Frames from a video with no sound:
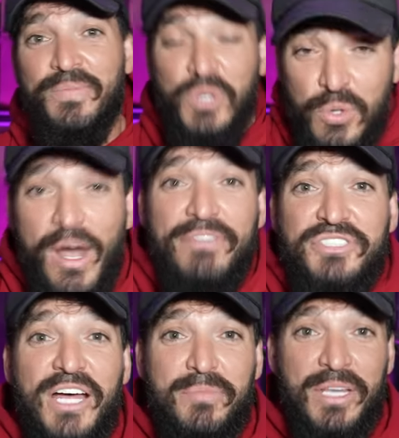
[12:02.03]
you have
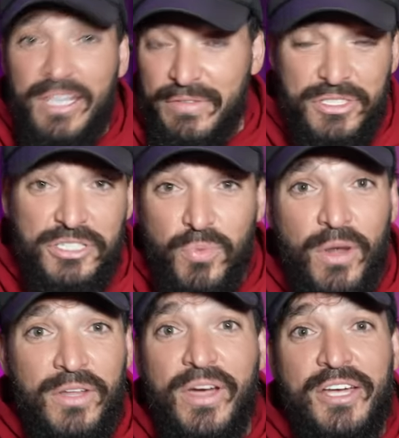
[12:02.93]
sent me, even just
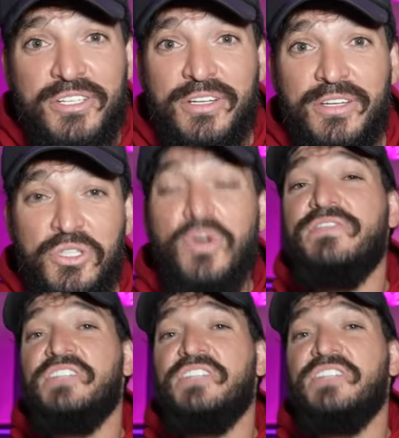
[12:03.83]
one location, you have